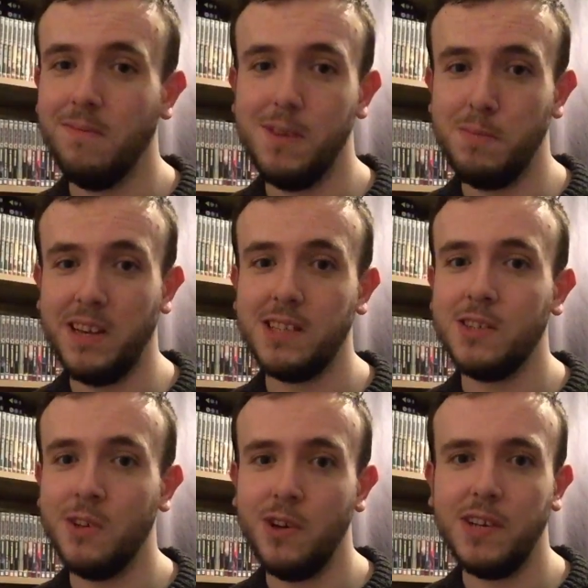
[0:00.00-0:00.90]
the
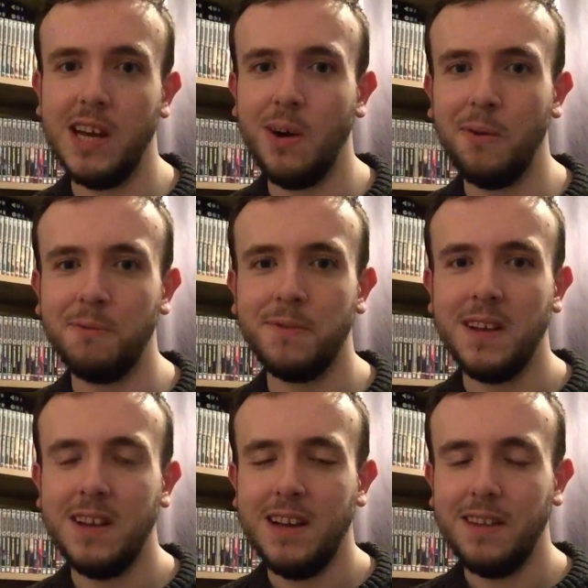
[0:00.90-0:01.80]
biggest nerd out of
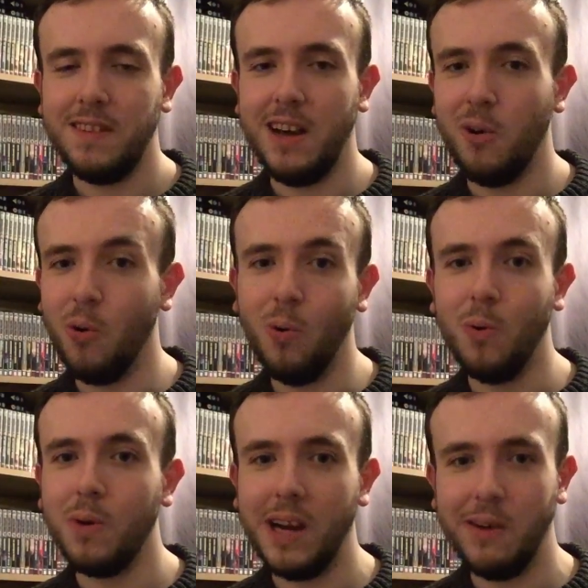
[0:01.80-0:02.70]
that
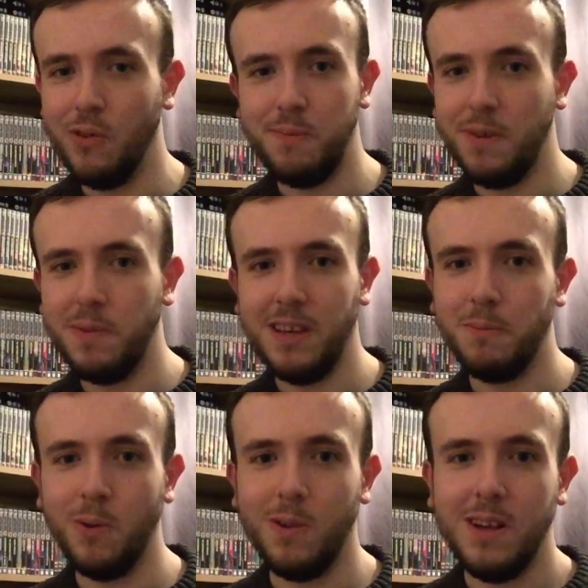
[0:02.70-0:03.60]
whole group of
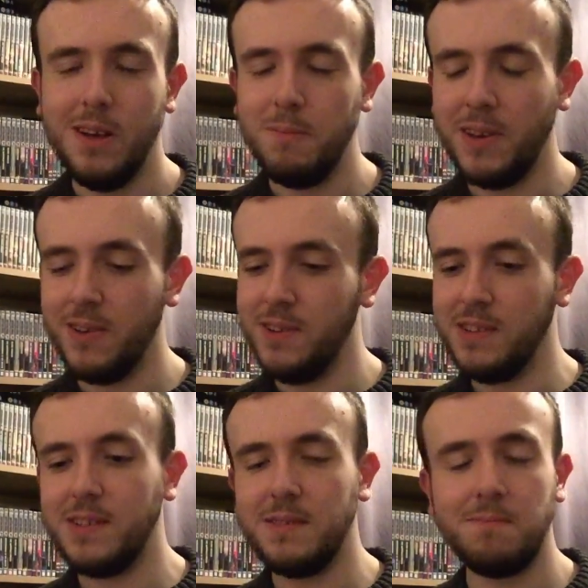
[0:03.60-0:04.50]
people,
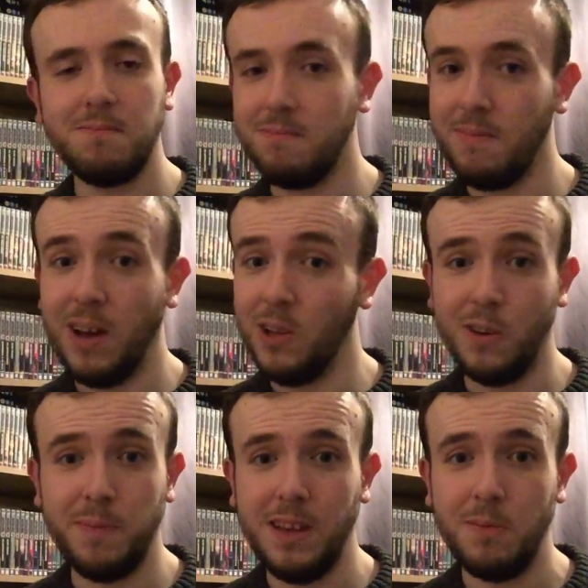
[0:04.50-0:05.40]
because a lot
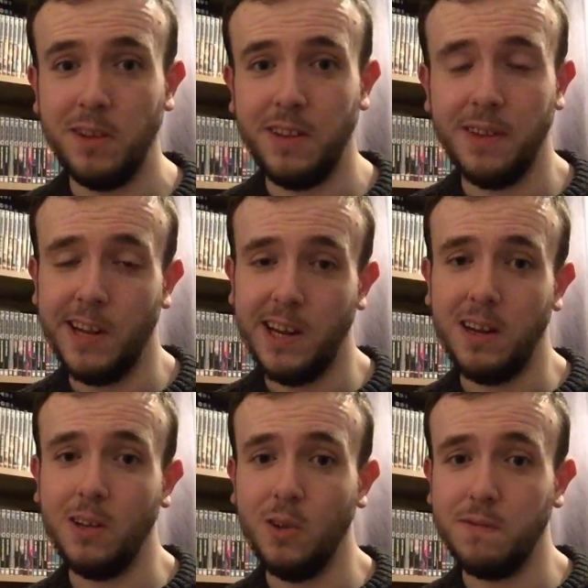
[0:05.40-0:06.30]
of people in
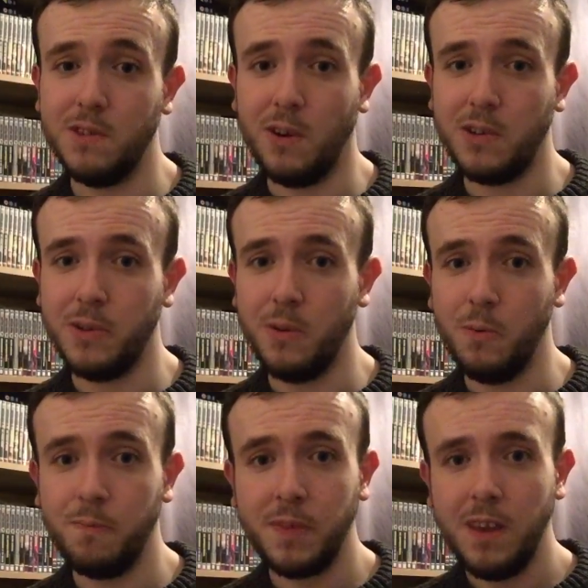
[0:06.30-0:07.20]
there loved Doctor
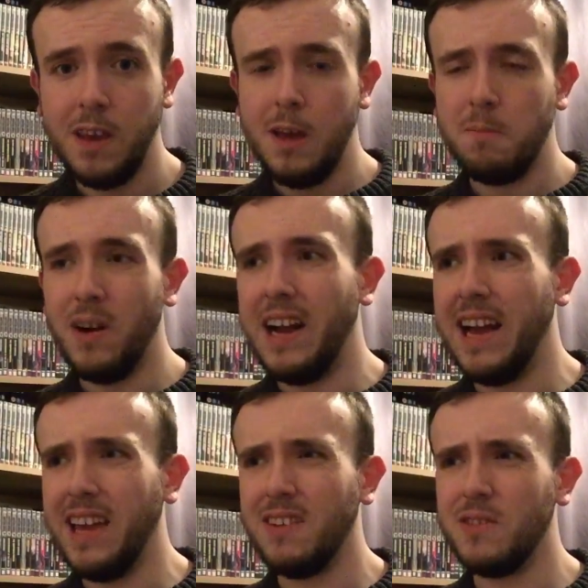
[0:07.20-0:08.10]
Who, but
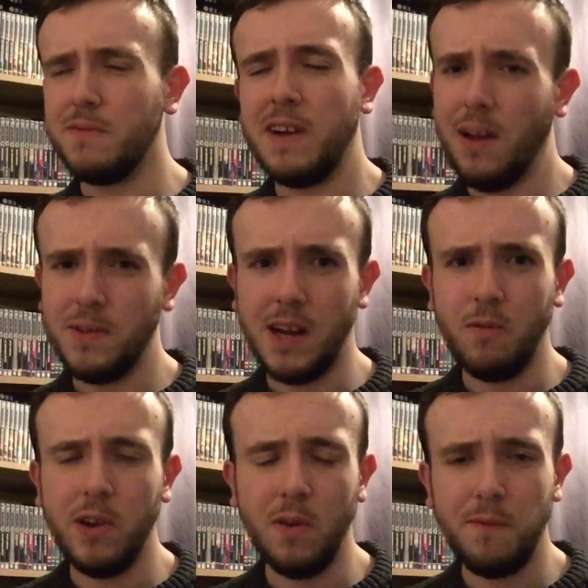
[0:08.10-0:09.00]
I just found a
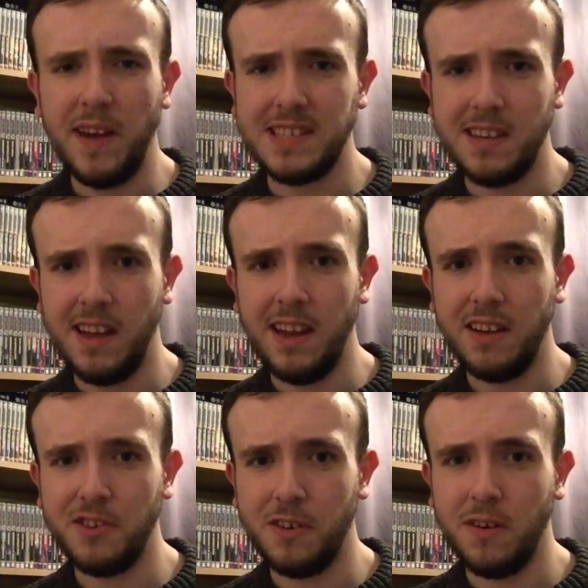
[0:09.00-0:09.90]
real
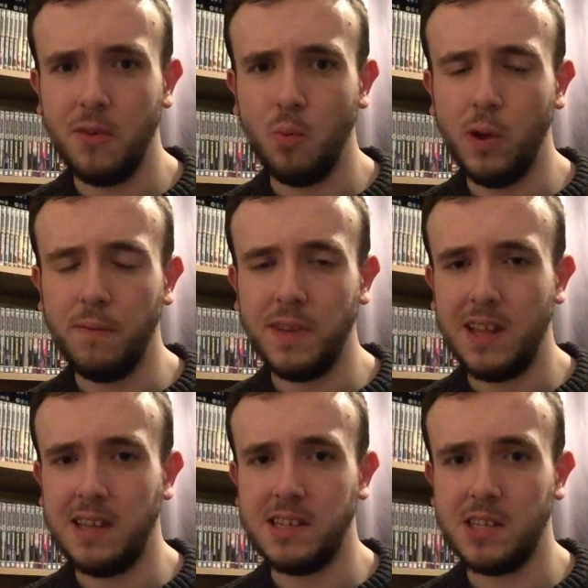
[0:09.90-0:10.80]
fascination with the
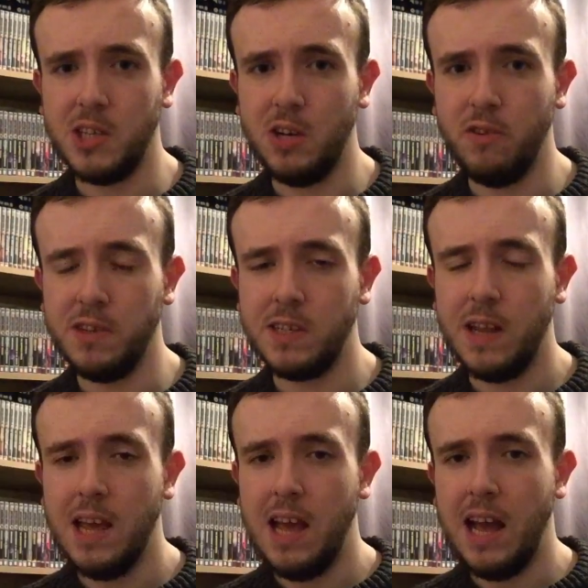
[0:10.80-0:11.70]
Classic Series,
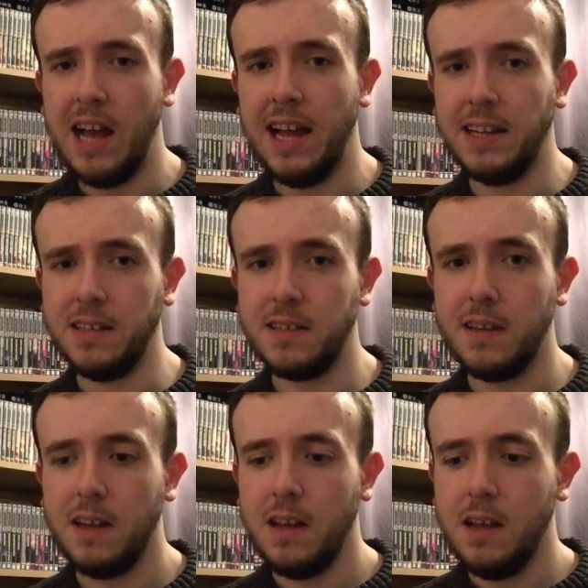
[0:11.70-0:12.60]
and